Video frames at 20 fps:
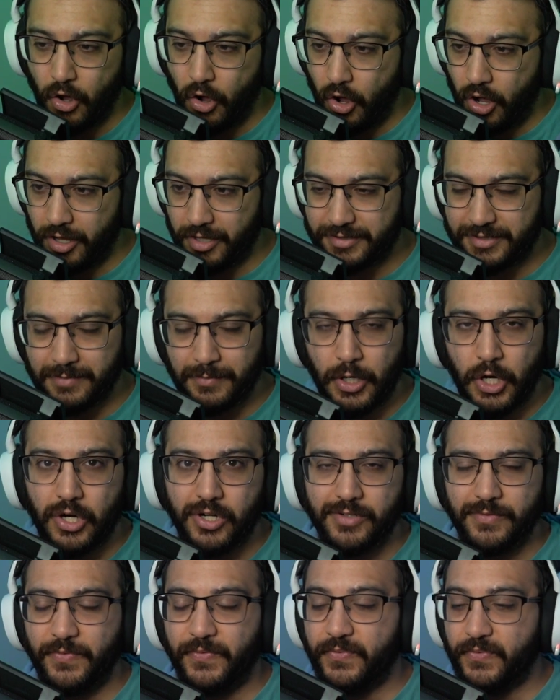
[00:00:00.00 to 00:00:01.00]
Awesome
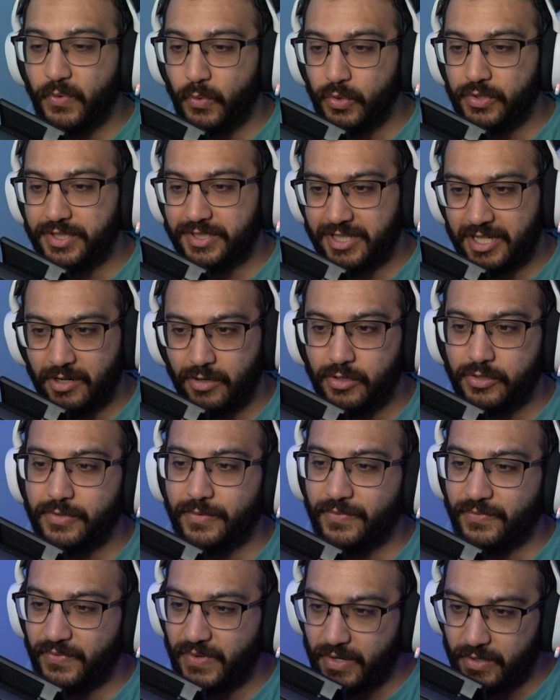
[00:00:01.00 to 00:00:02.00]
art for the character.
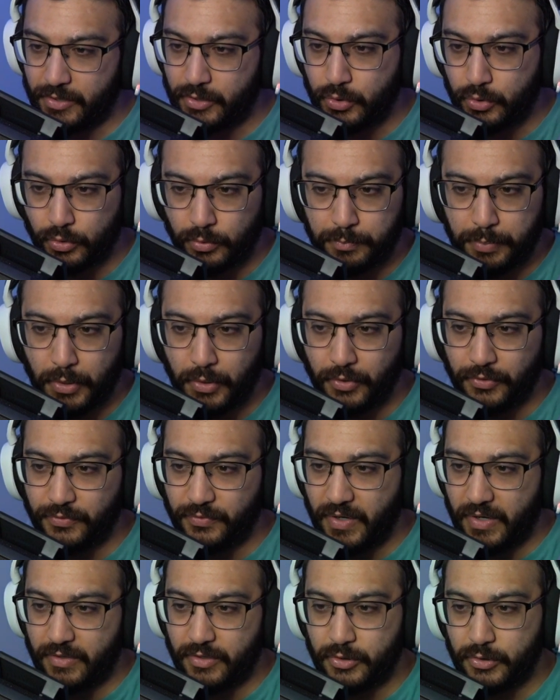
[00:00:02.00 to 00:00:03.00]
Very cool pose.
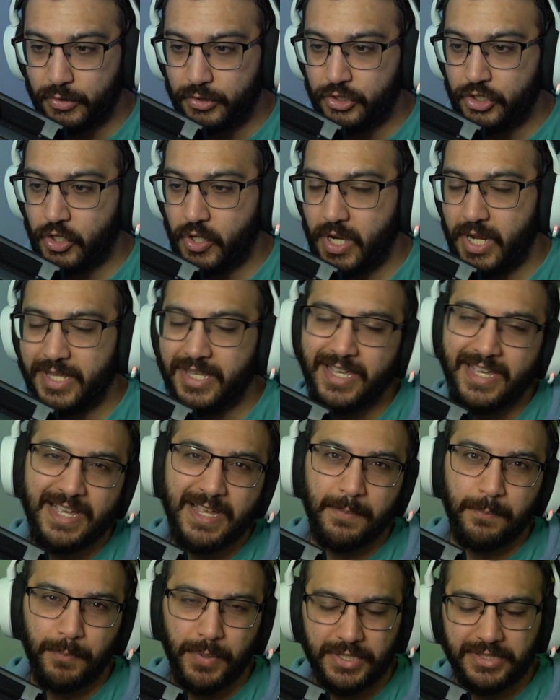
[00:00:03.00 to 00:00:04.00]
Very good drawing.
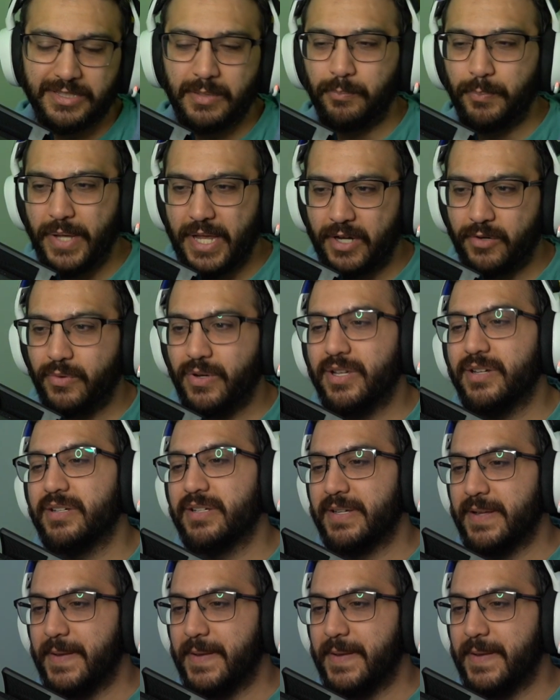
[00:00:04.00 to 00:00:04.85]
But the background,